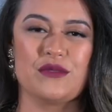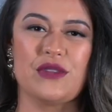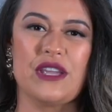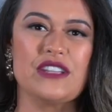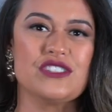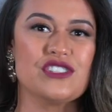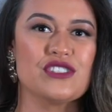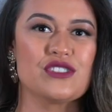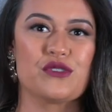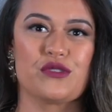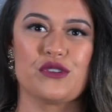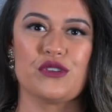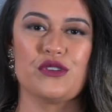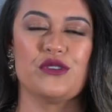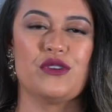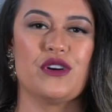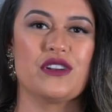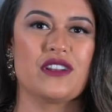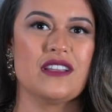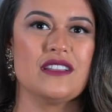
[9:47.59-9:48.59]
it just
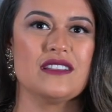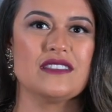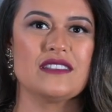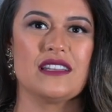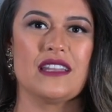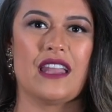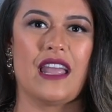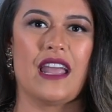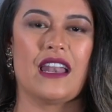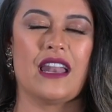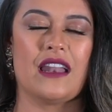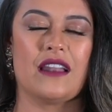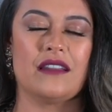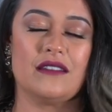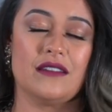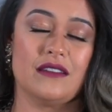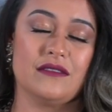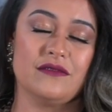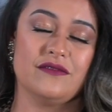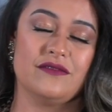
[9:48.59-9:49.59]
grew on us.
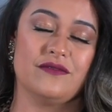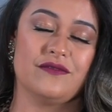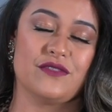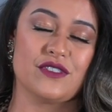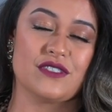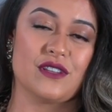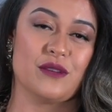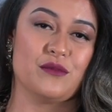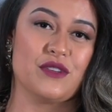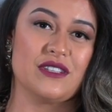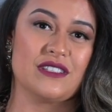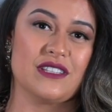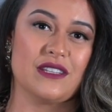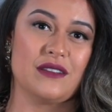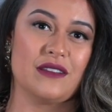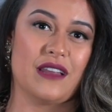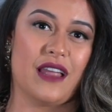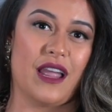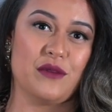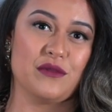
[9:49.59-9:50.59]
And for some
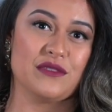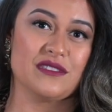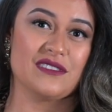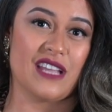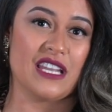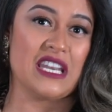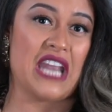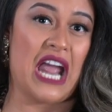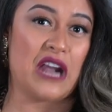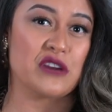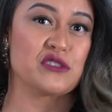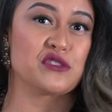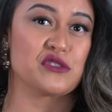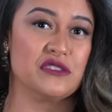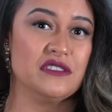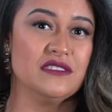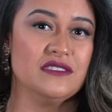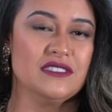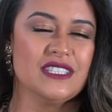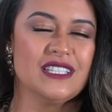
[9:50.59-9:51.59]
reason, I was a
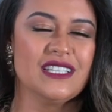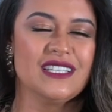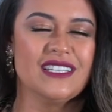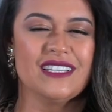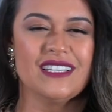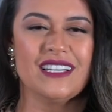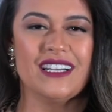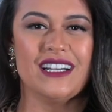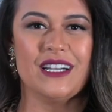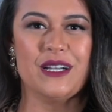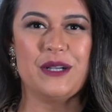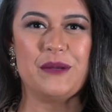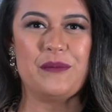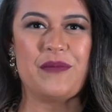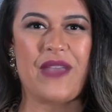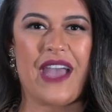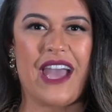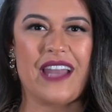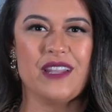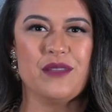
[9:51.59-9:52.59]
natural
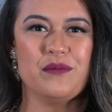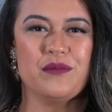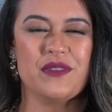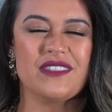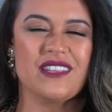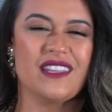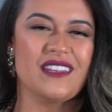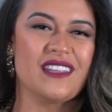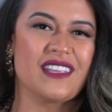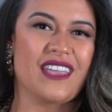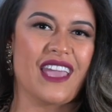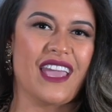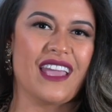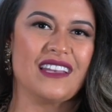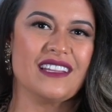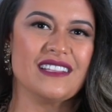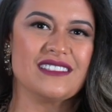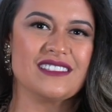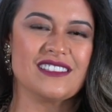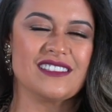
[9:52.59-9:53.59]
at it. But then
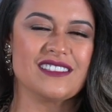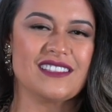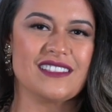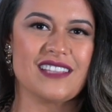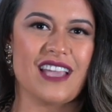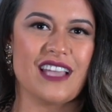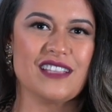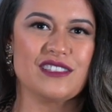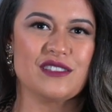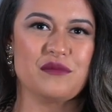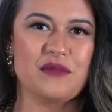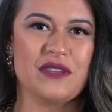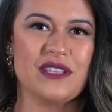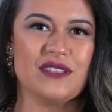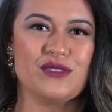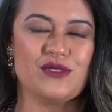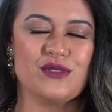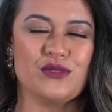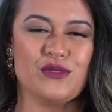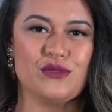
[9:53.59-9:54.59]
again, it's just a
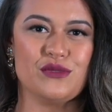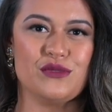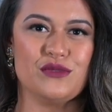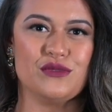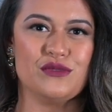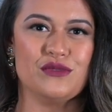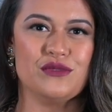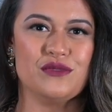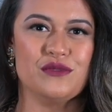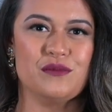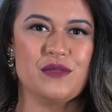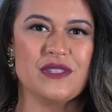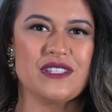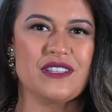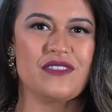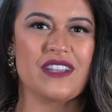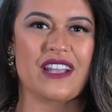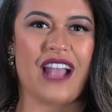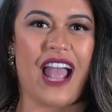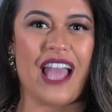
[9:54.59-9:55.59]
testament to
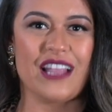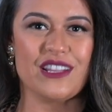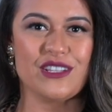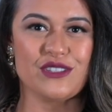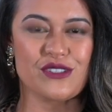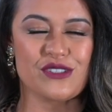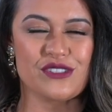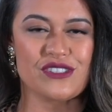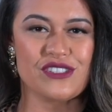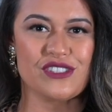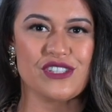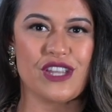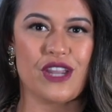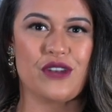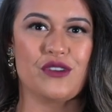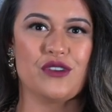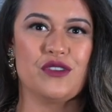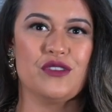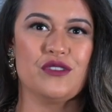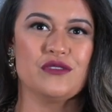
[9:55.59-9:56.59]
Pacific Islanders in
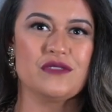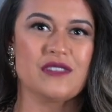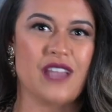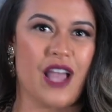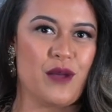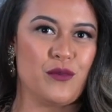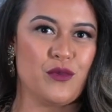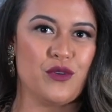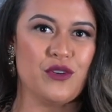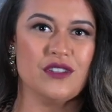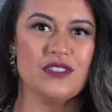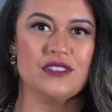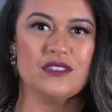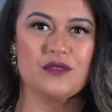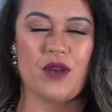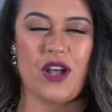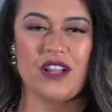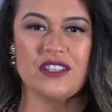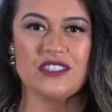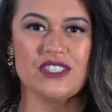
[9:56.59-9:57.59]
general, Samoans,
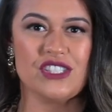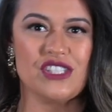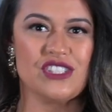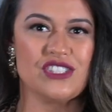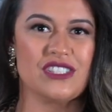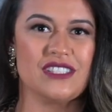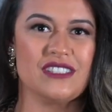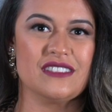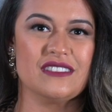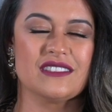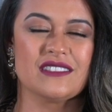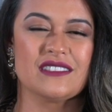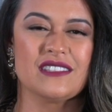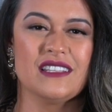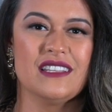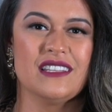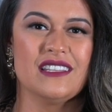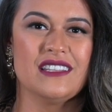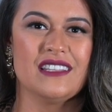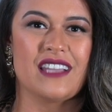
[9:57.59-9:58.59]
Polynesians,
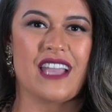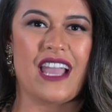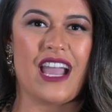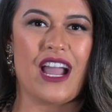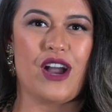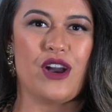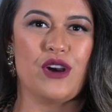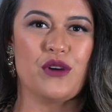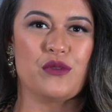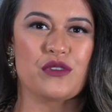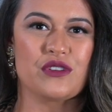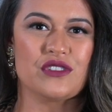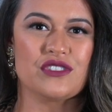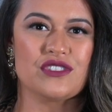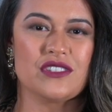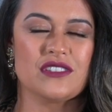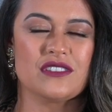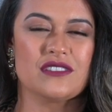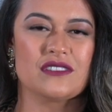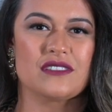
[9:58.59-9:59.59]
how we're
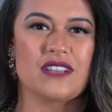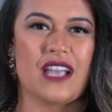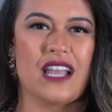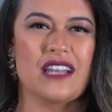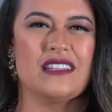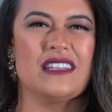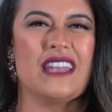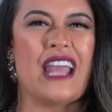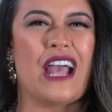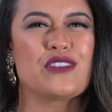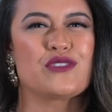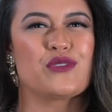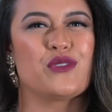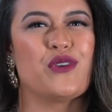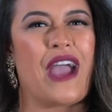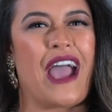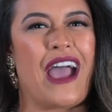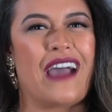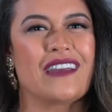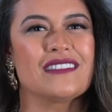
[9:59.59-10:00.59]
just kind of
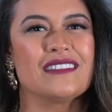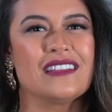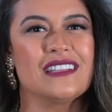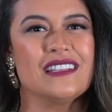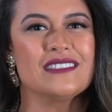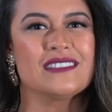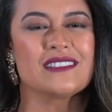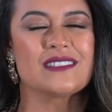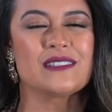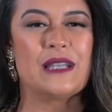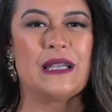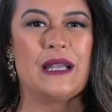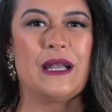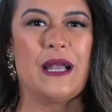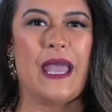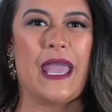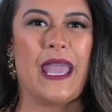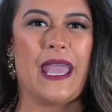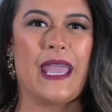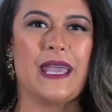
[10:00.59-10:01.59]
natural athletes.
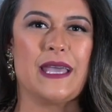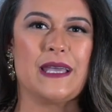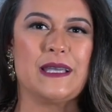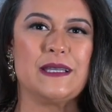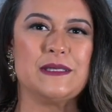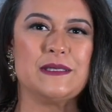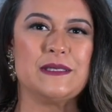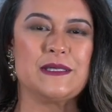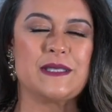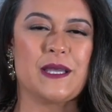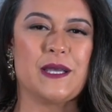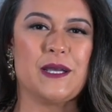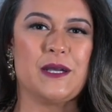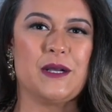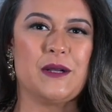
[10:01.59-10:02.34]
And